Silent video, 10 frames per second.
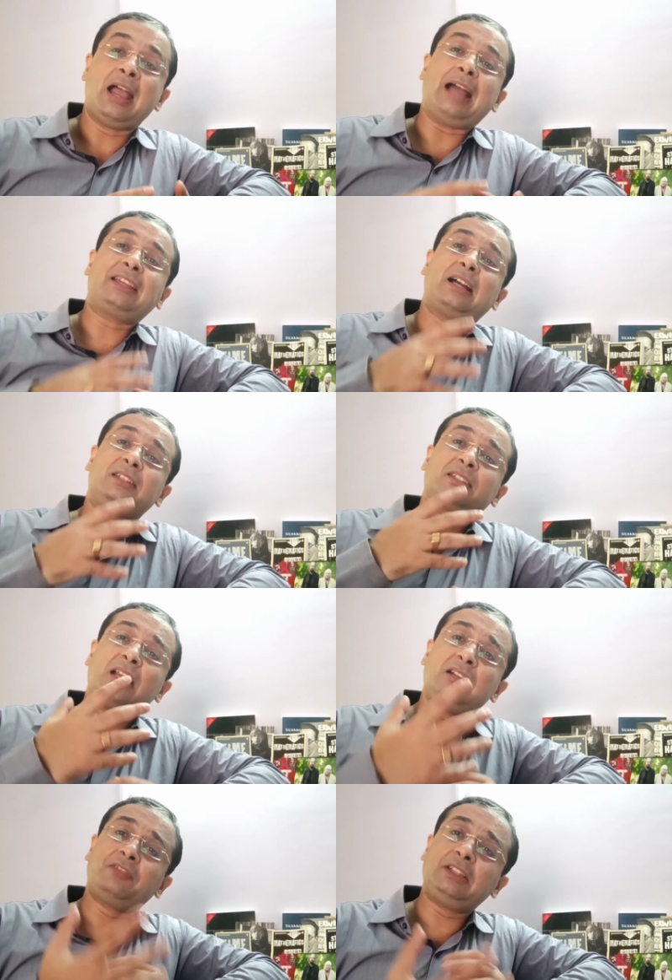I
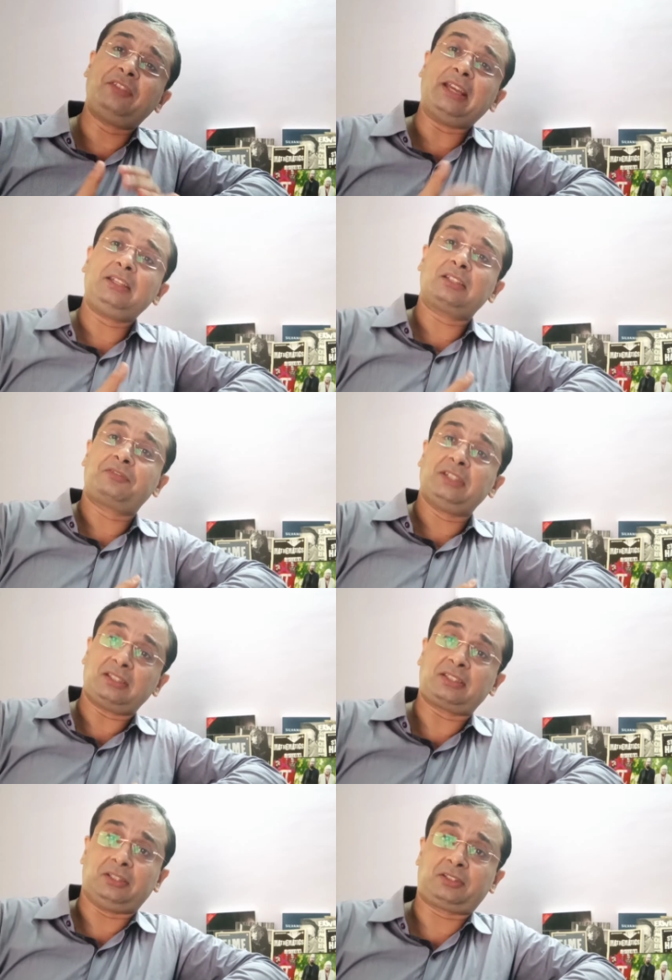consult with various
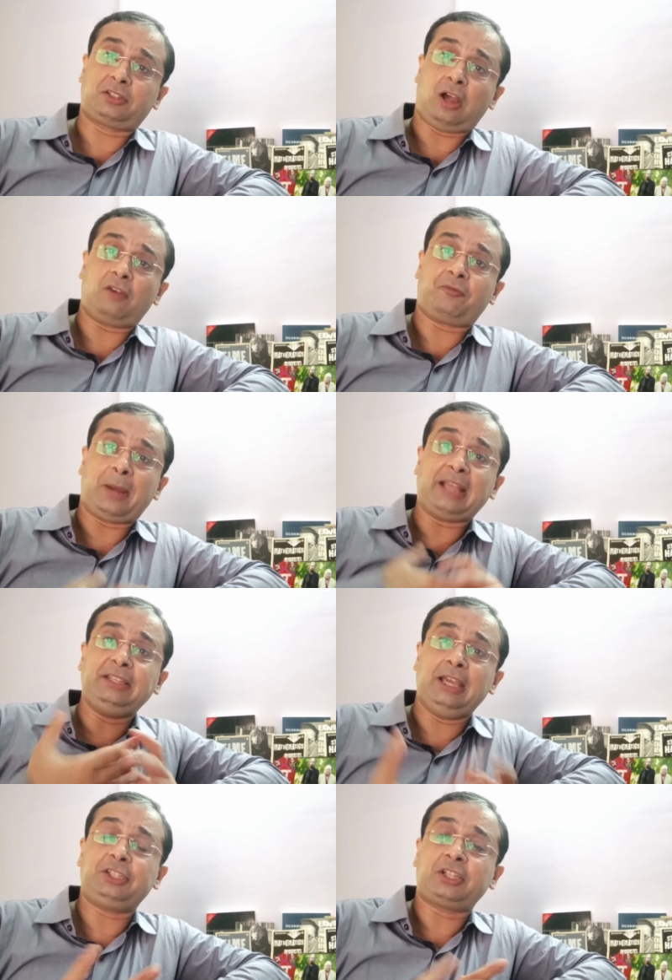physicists of my
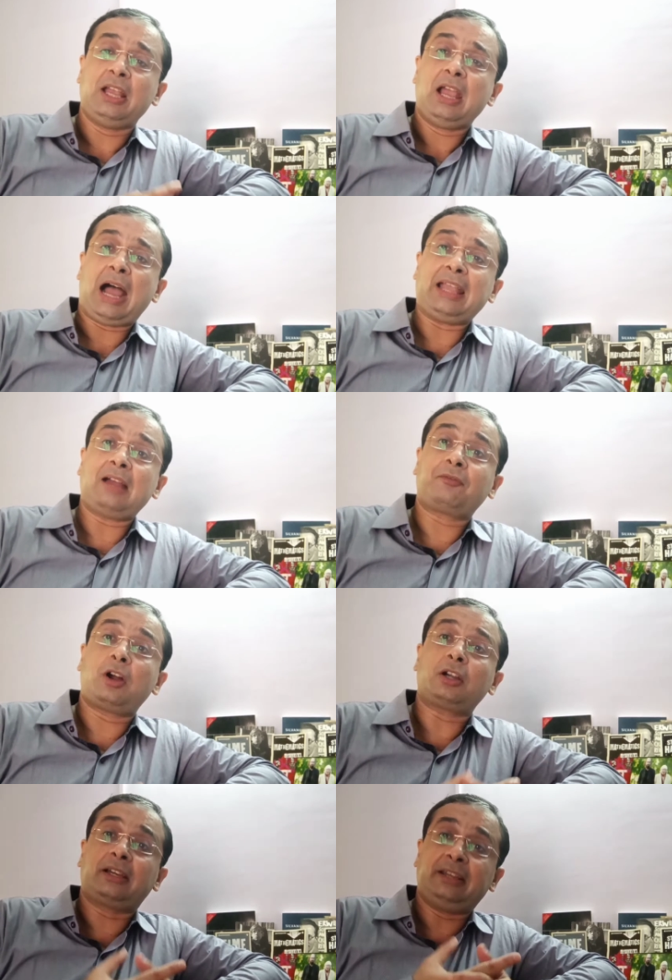age. I have
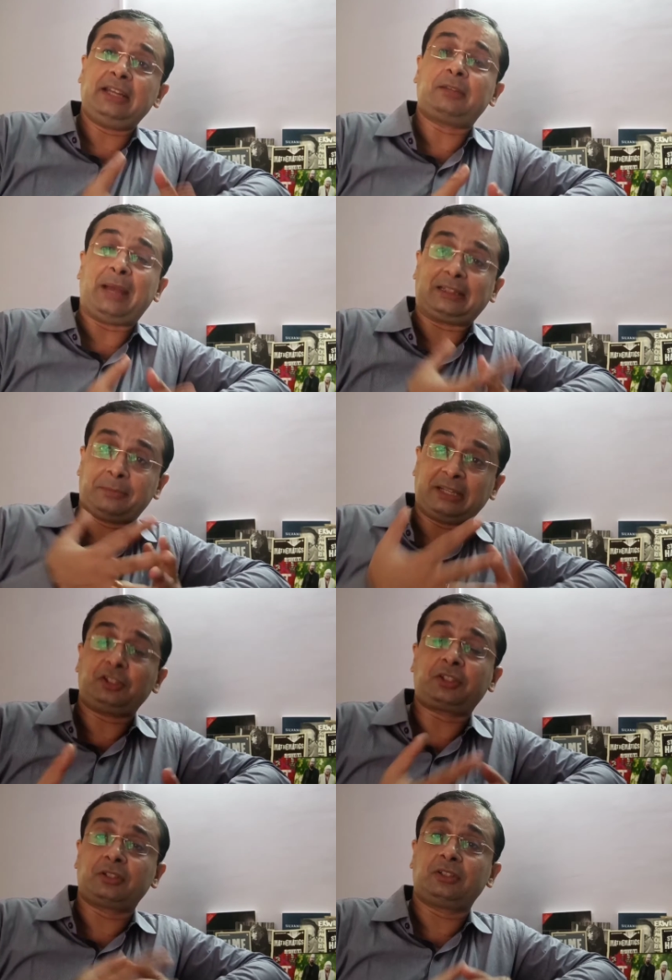got great
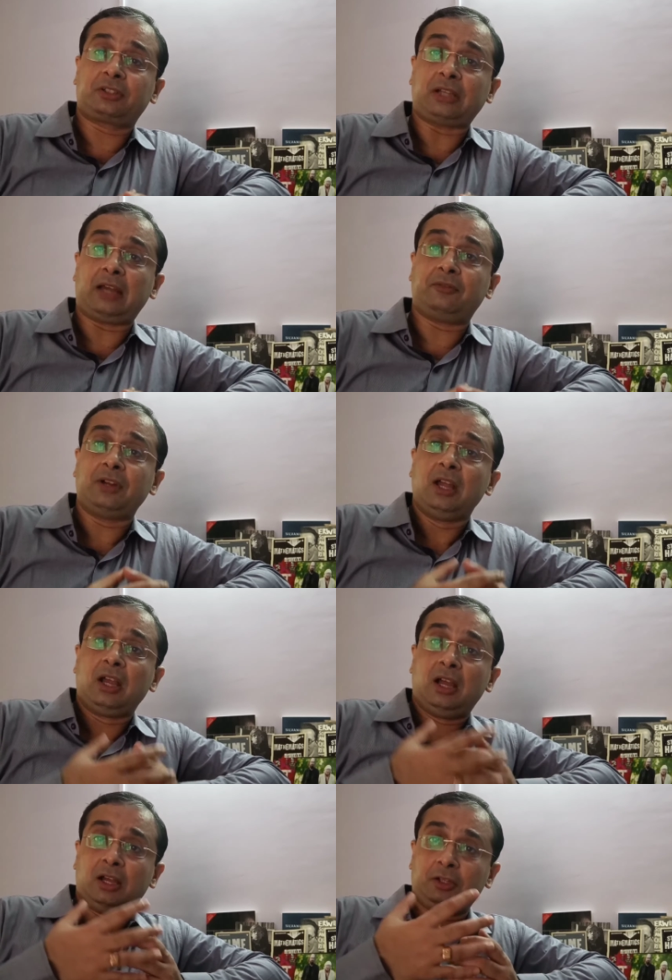mathematicians and
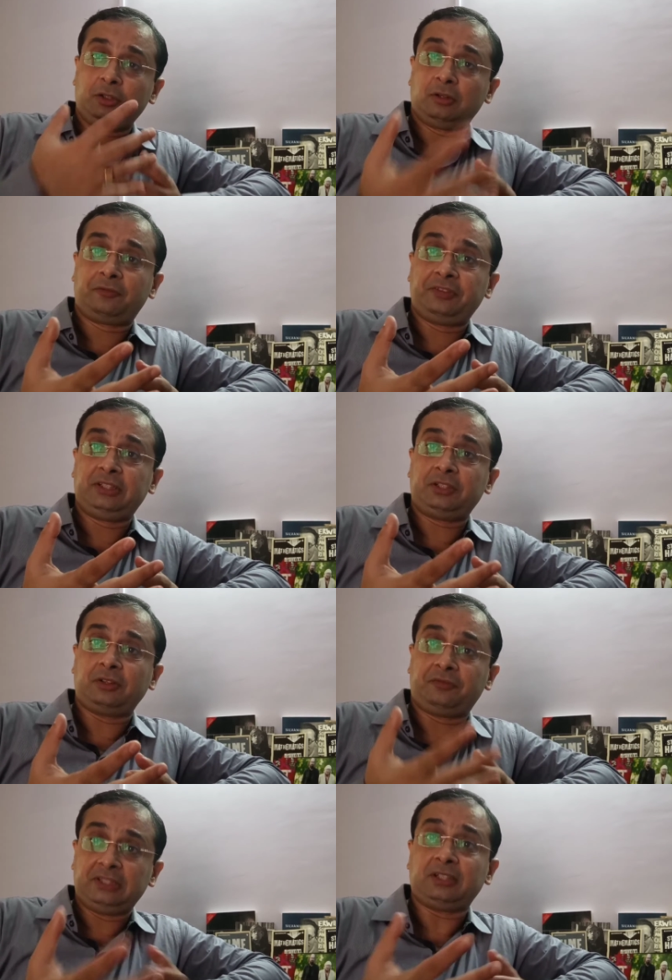uh, you know
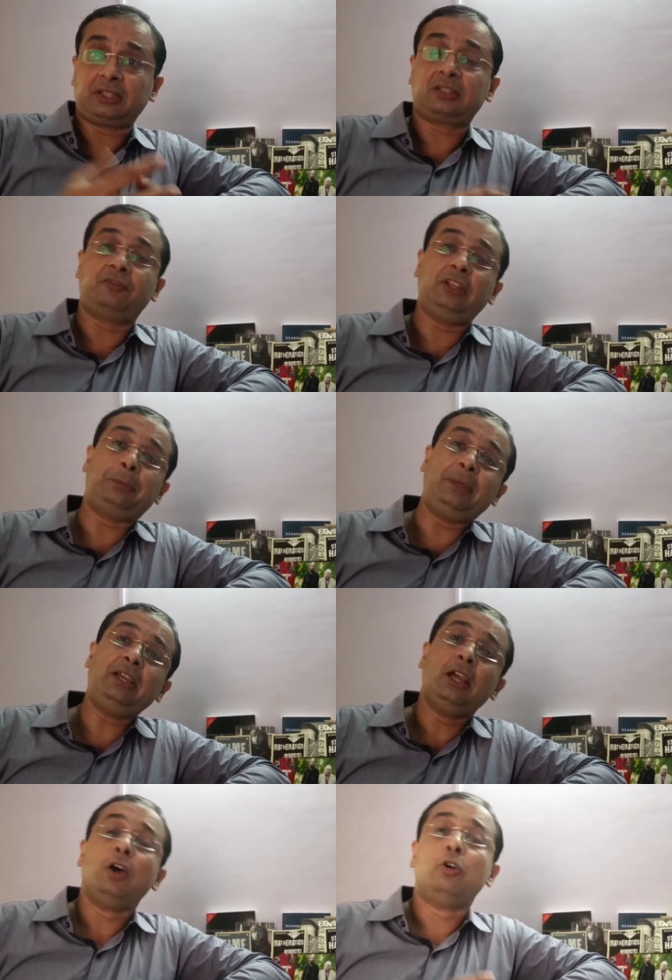physici physicists with
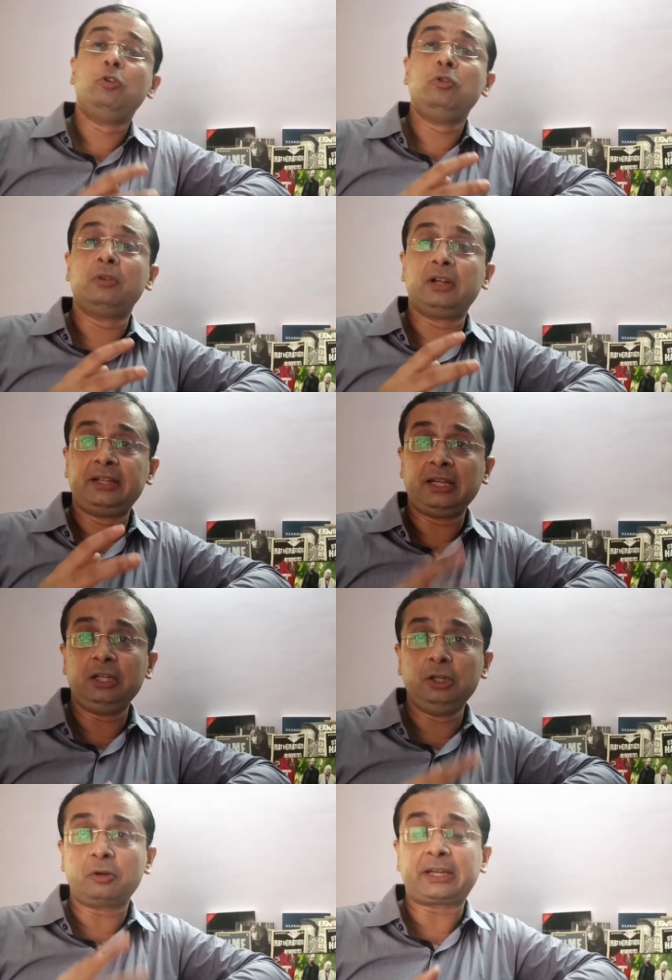me who
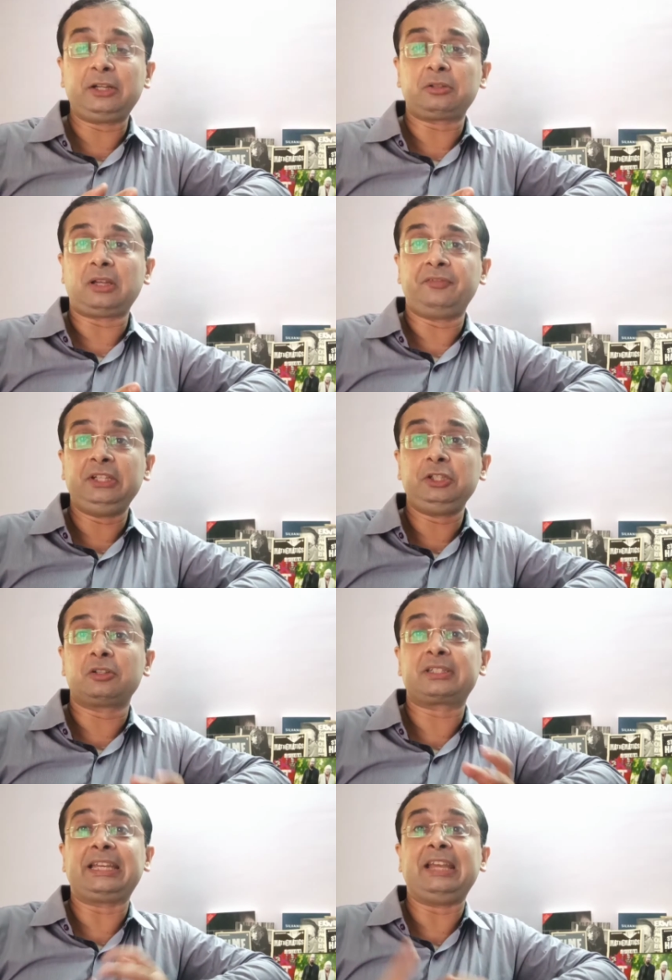really look into the
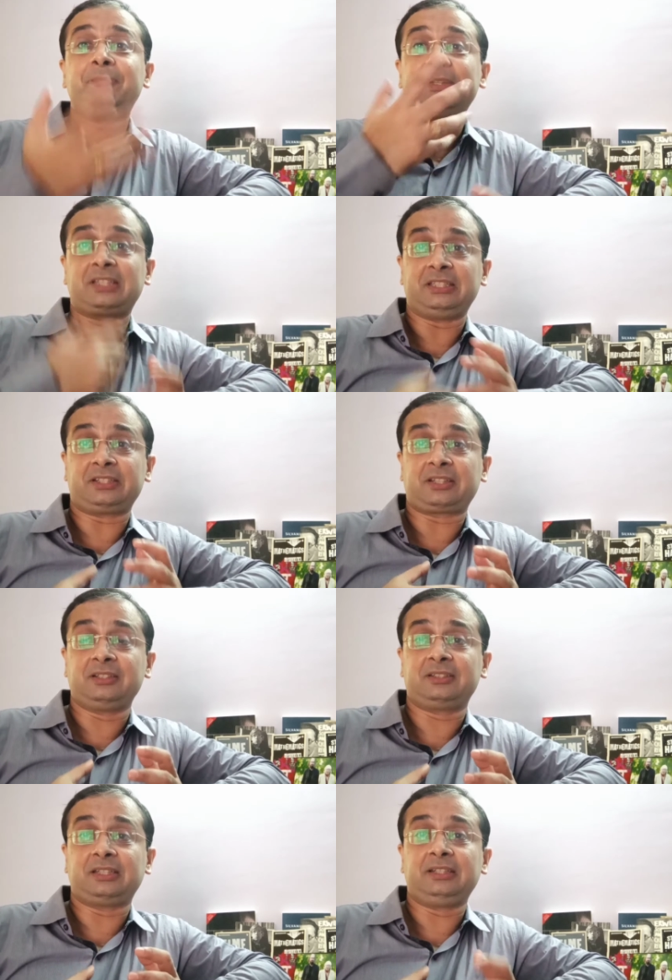videos. They gave me
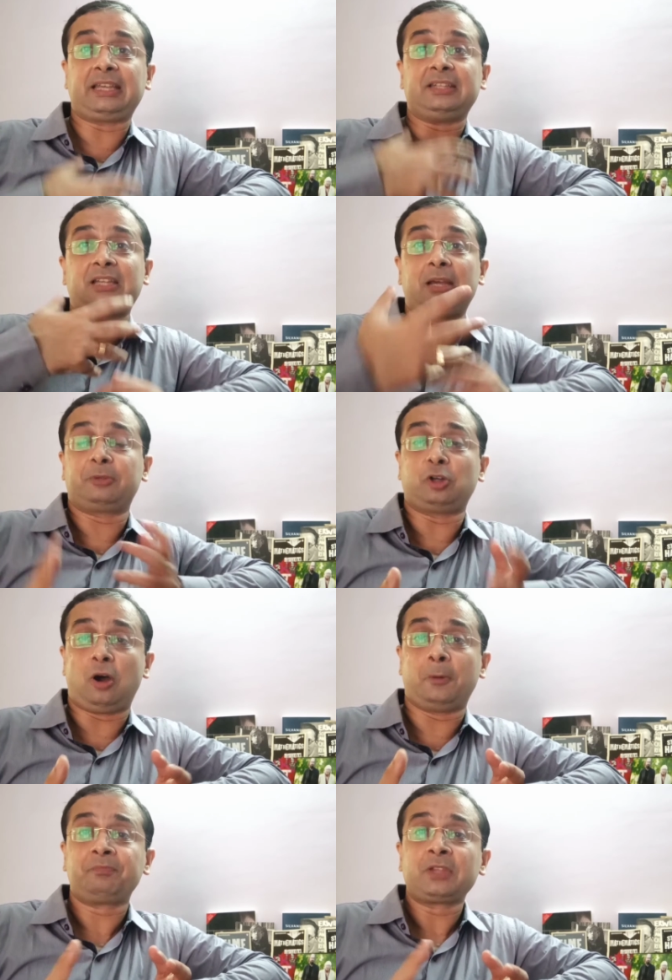suggestions in case I'm
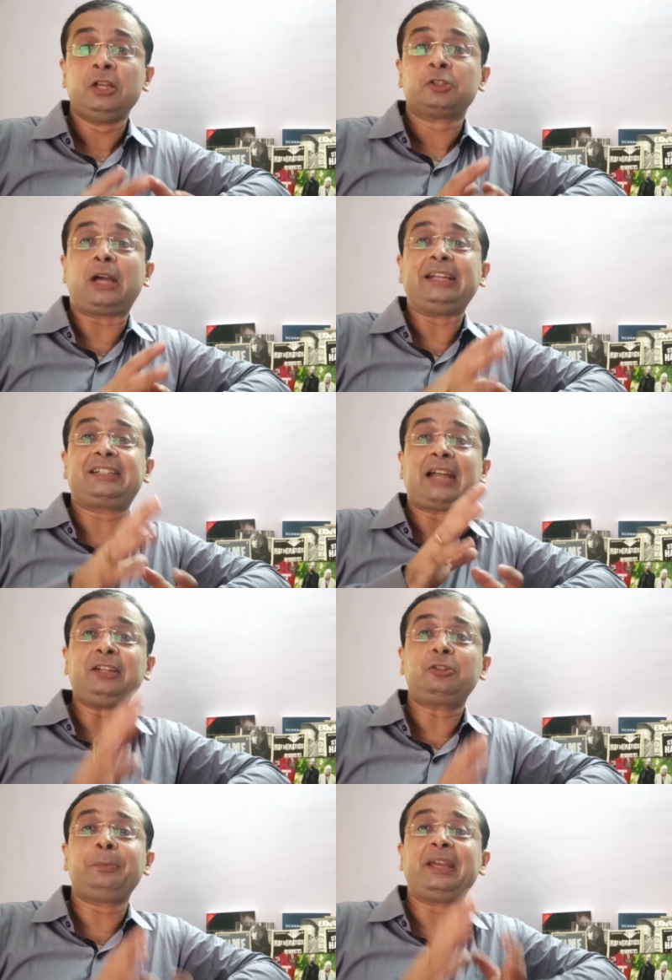wrong. So I
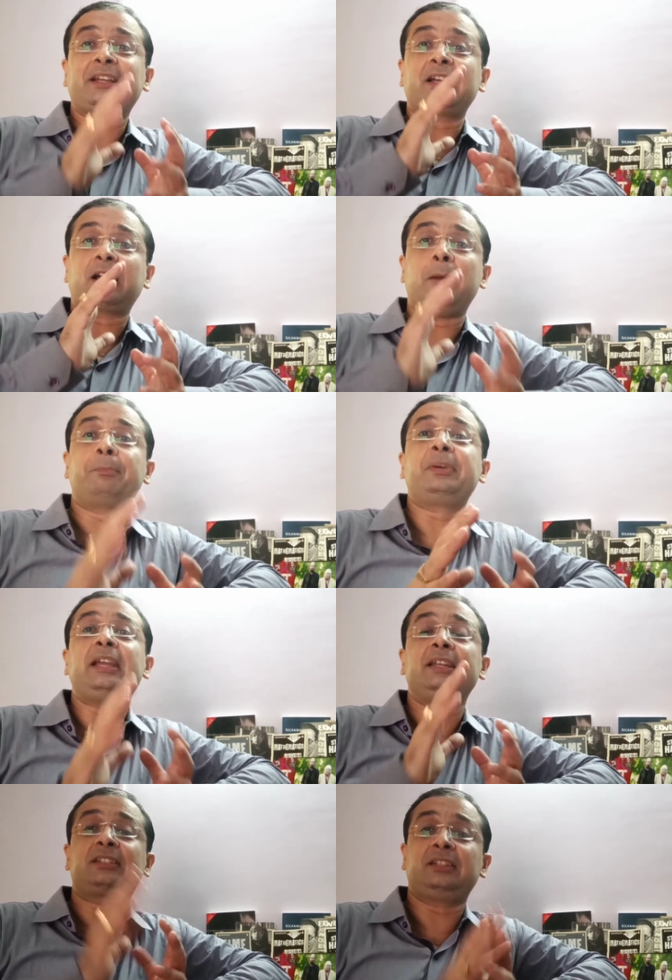try to make a
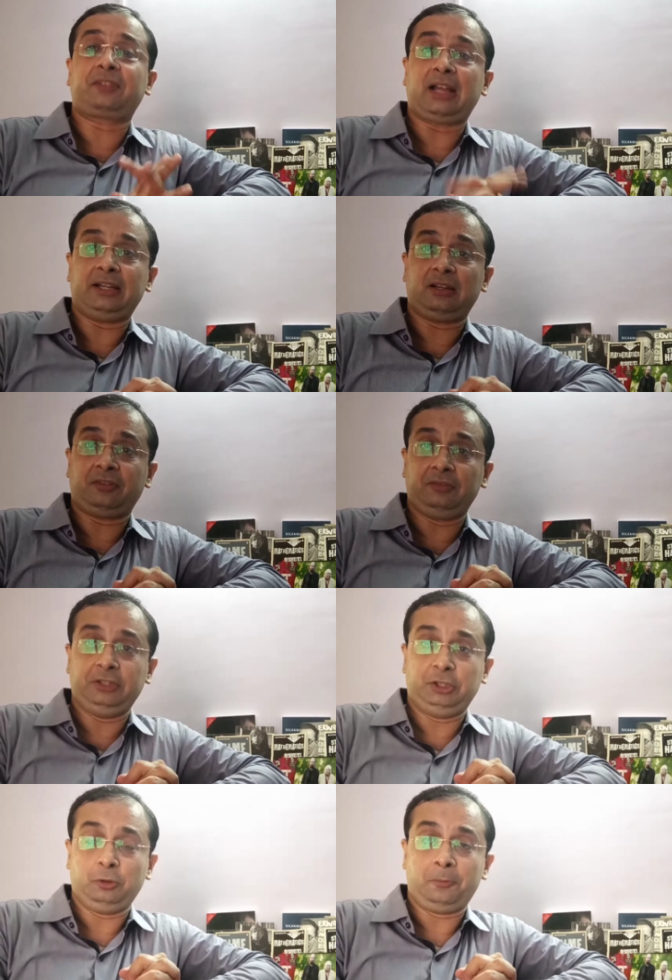comprehensive kind of a
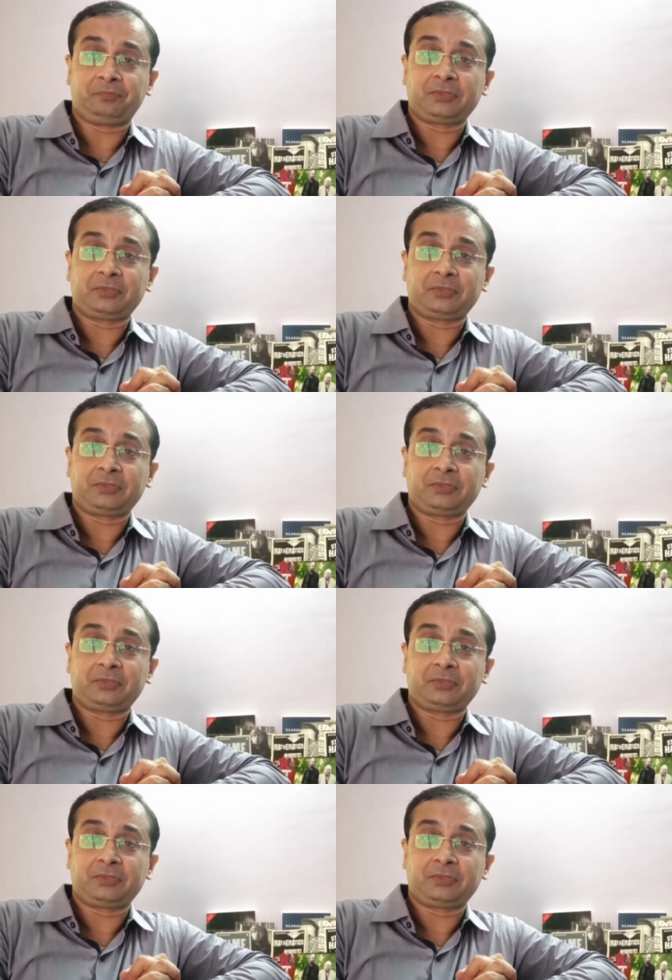video.